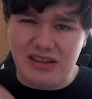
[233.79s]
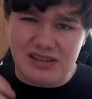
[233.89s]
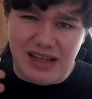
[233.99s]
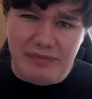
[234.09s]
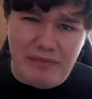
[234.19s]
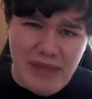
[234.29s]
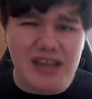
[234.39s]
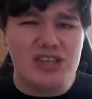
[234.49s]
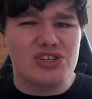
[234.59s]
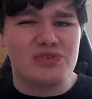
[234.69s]
there's like
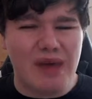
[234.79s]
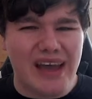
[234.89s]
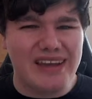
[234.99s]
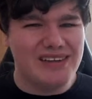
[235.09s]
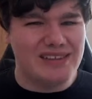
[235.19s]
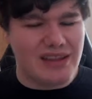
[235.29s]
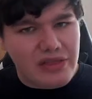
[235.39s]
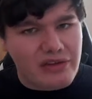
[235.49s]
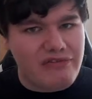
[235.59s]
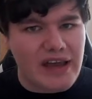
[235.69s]
majors, minors, and
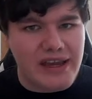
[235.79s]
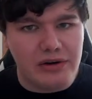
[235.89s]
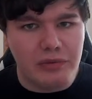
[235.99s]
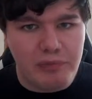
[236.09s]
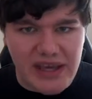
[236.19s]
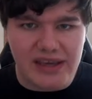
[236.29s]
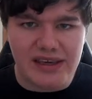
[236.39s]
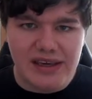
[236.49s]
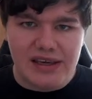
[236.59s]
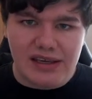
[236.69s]
then the final big